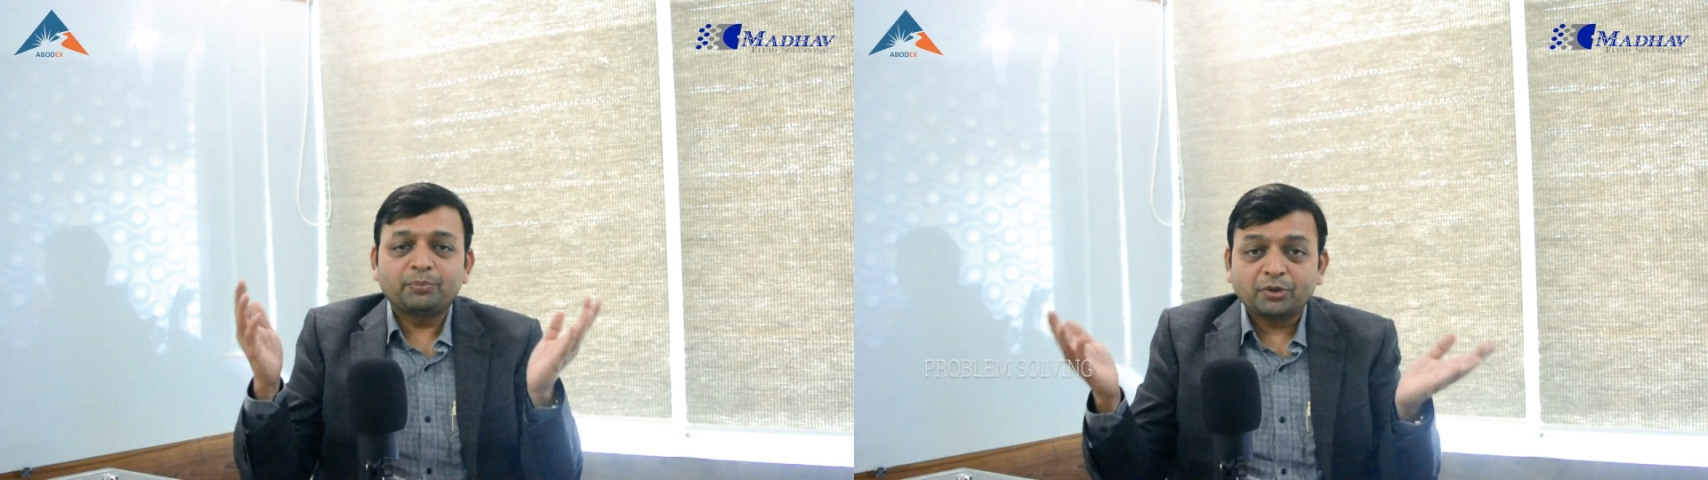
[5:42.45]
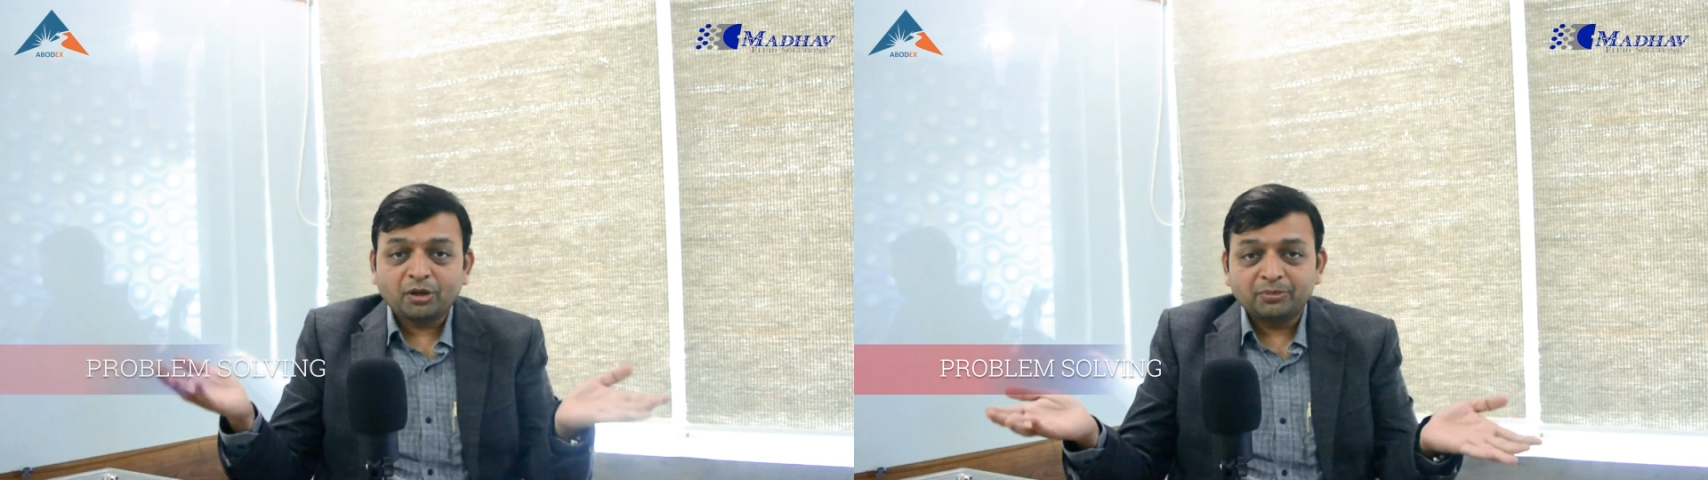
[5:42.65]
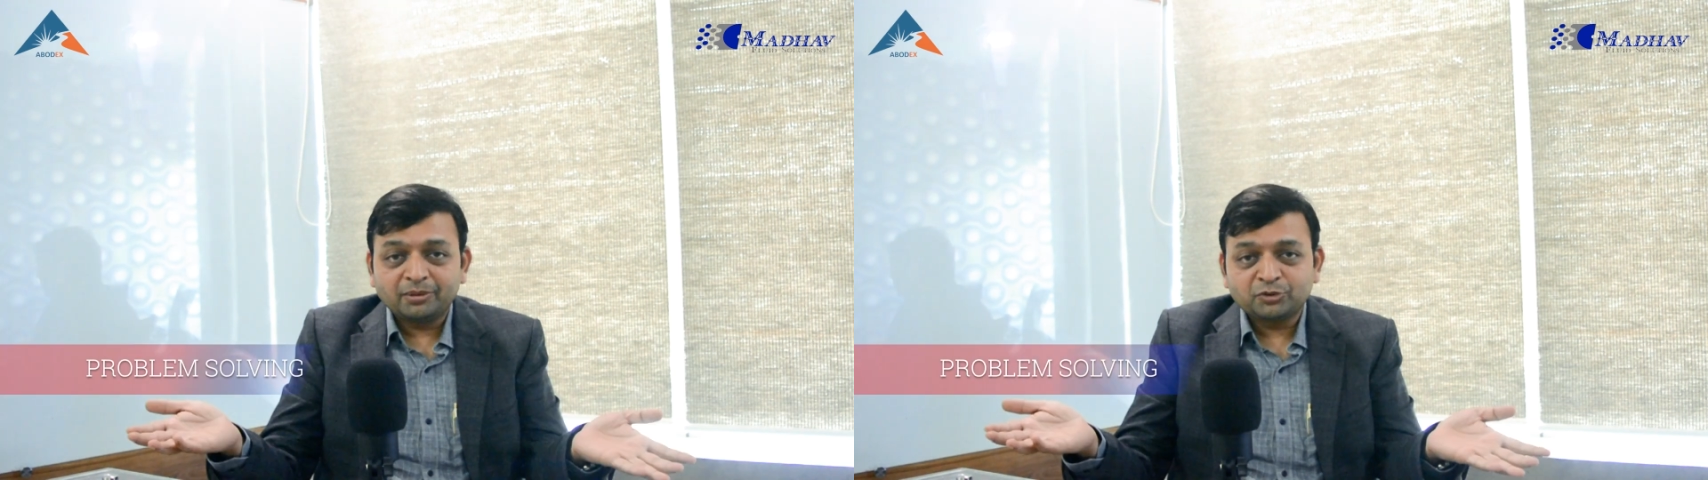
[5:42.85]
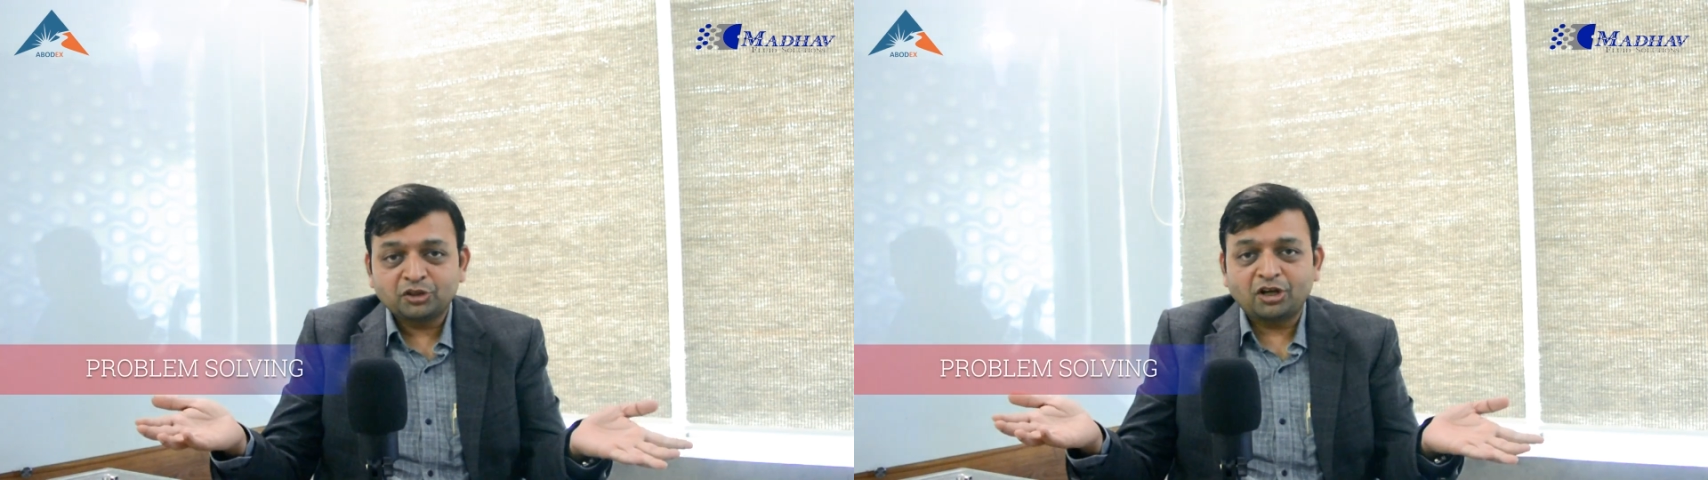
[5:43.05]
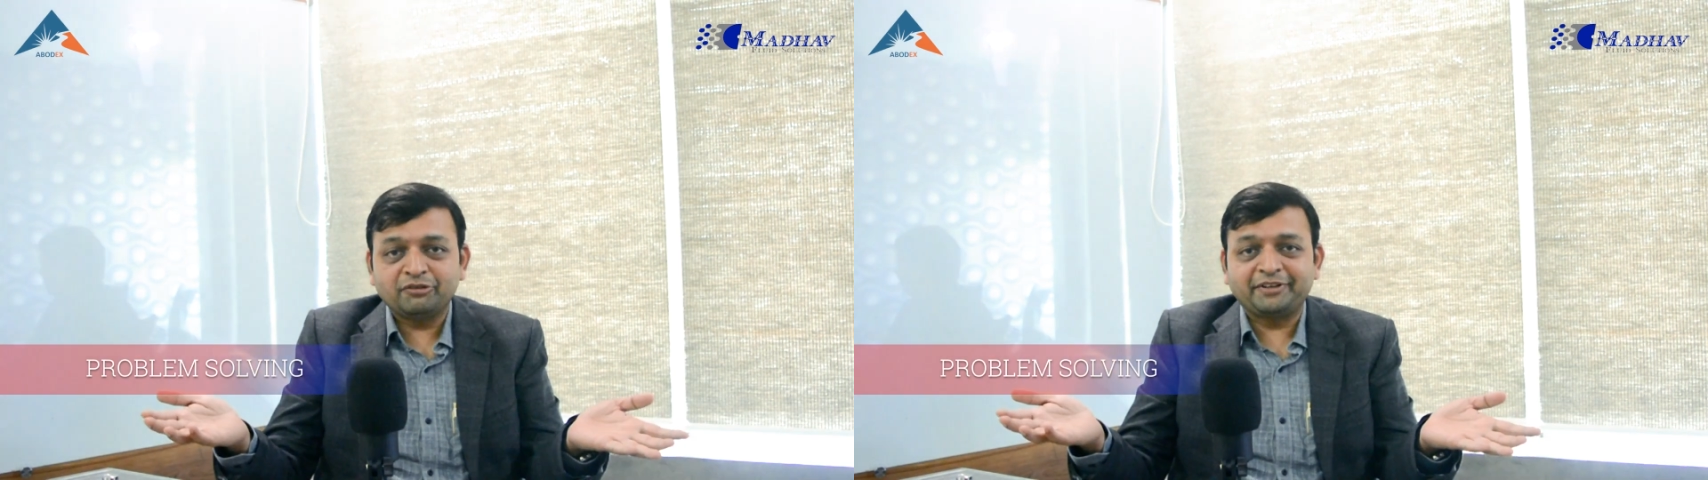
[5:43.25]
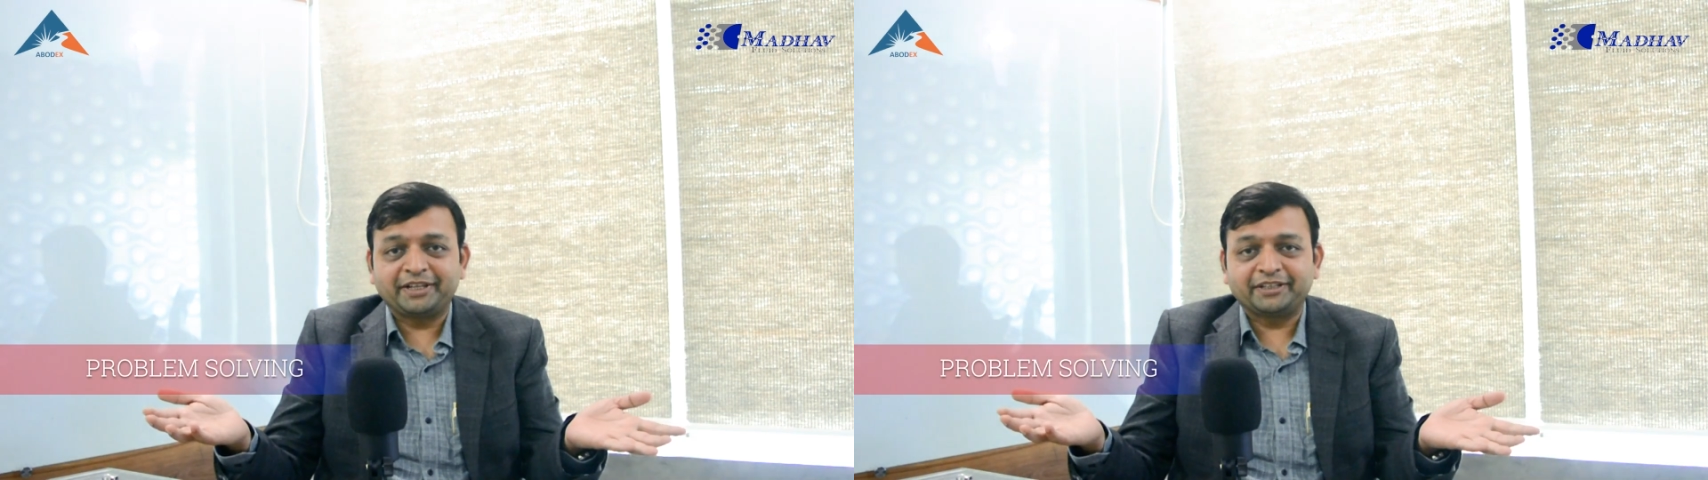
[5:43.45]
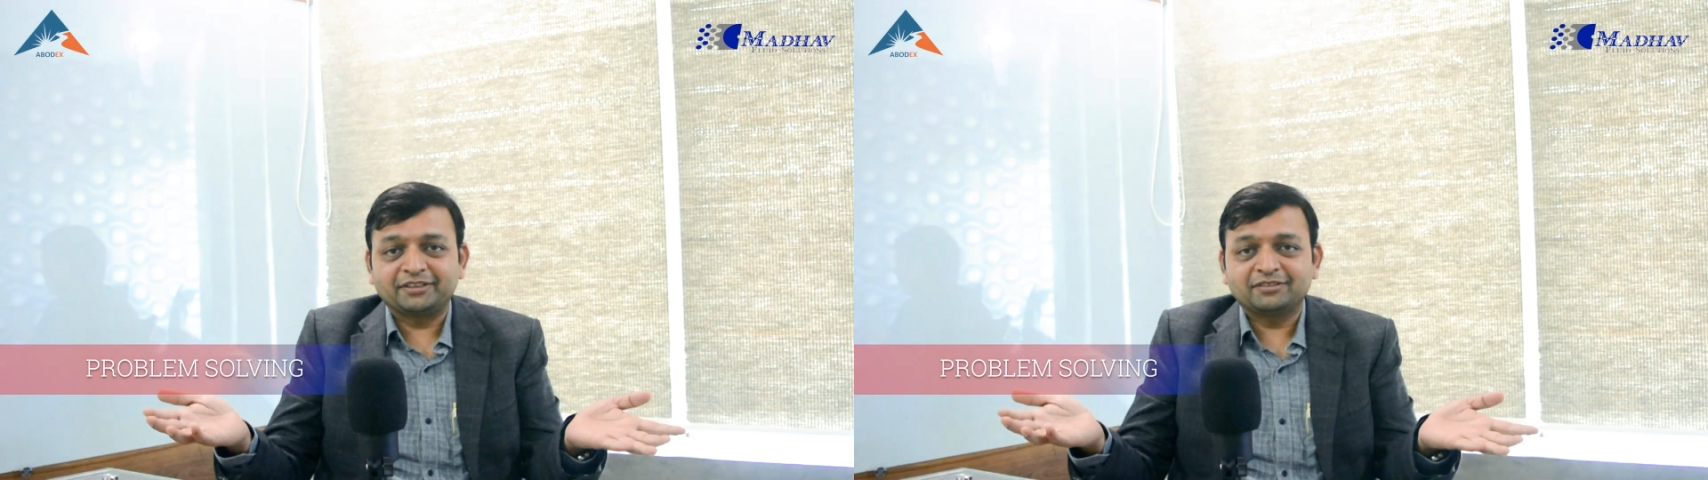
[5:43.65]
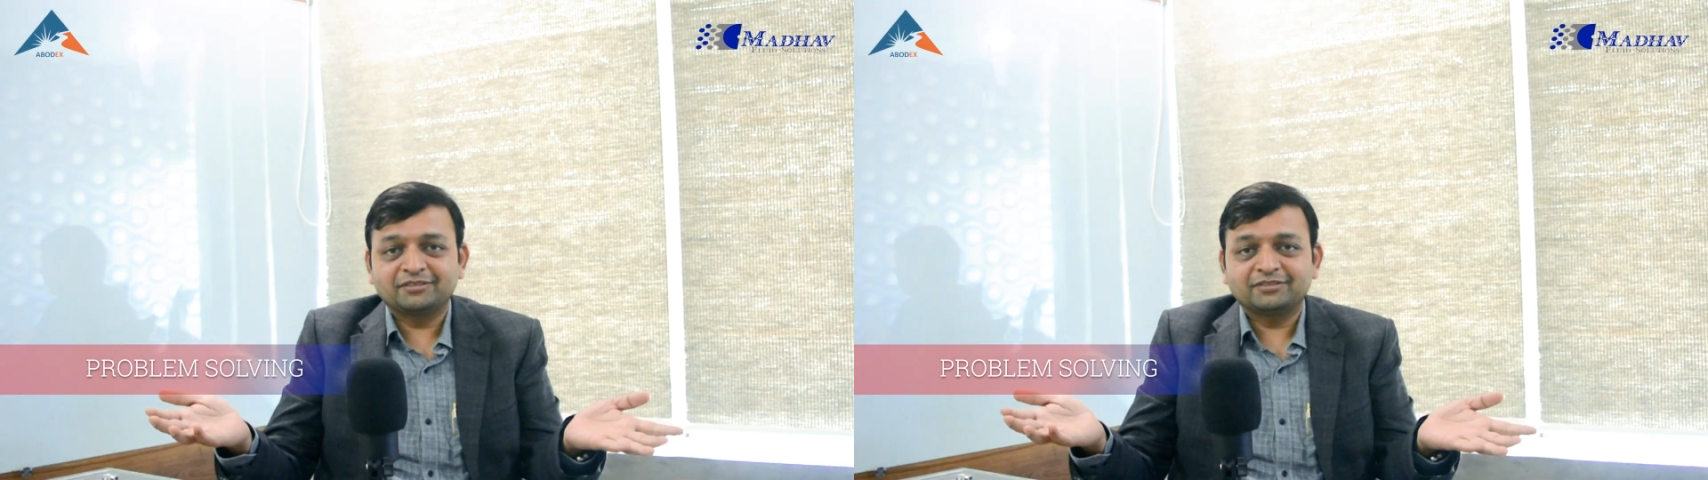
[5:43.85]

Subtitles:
problem solving,